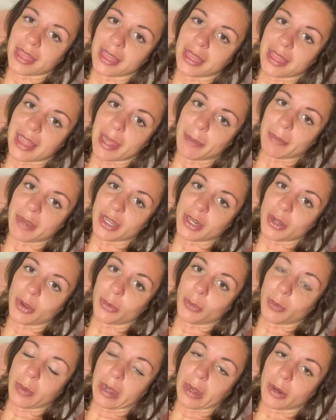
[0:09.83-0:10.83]
Let me
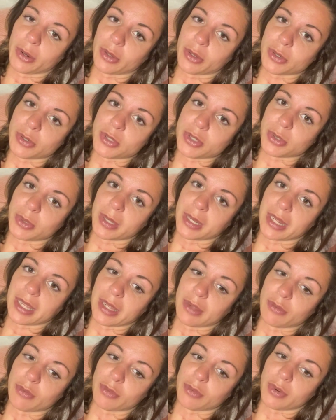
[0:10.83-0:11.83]
know where you're tuning
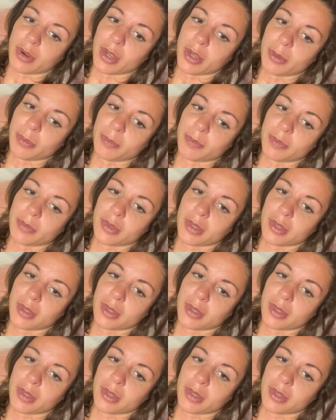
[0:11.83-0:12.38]
in from